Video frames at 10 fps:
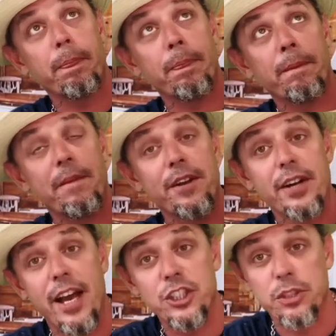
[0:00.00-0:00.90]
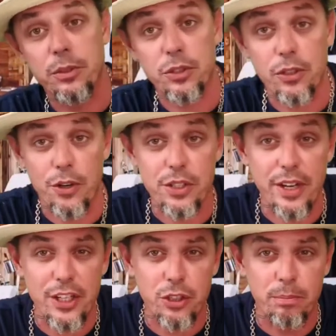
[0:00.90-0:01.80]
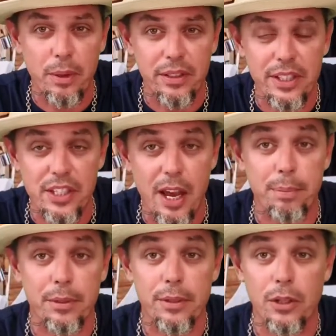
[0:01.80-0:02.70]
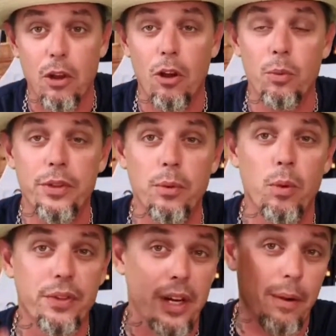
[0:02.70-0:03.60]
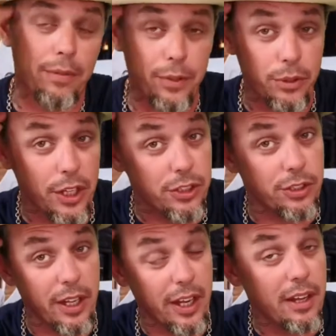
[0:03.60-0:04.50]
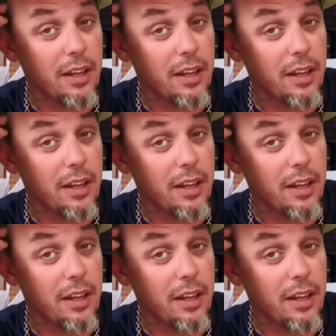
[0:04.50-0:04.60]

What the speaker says: International monthly sampler, along with the one that I reviewed yesterday.